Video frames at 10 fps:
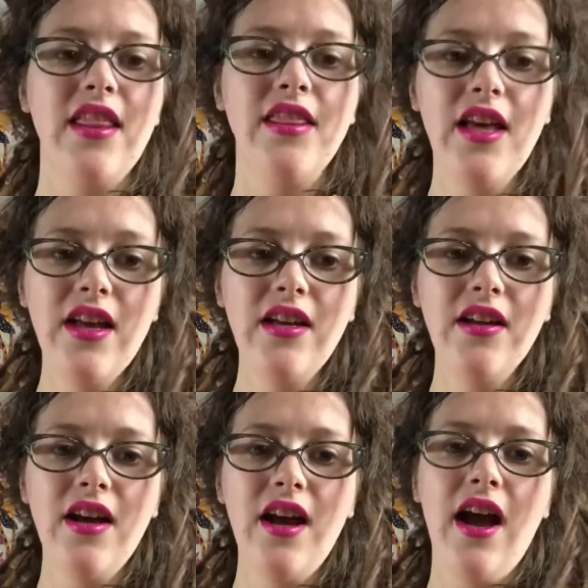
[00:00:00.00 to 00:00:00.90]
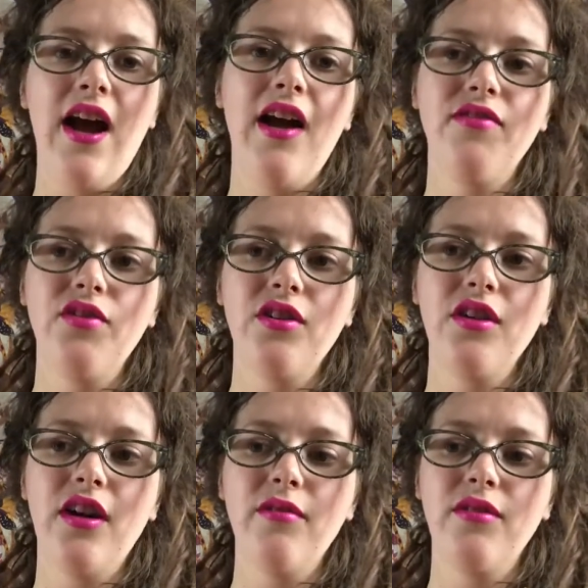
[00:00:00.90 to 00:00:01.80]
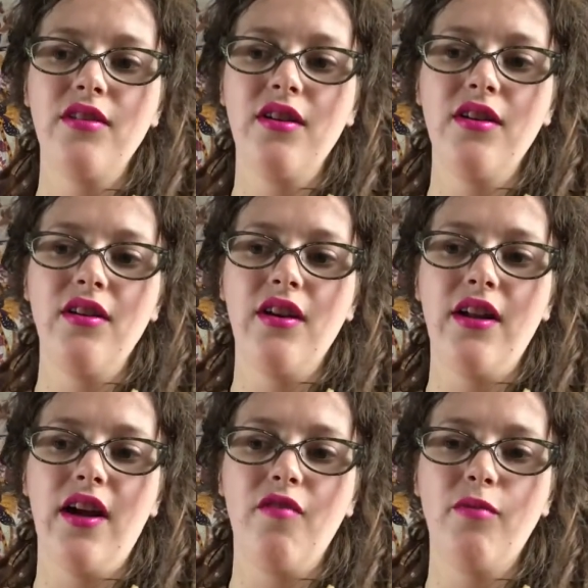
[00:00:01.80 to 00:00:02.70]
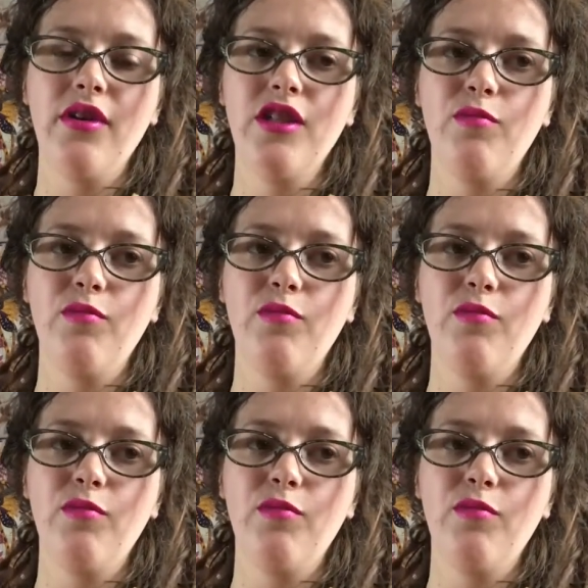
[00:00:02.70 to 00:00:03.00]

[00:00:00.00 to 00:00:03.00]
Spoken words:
Then, after I was done at Half Price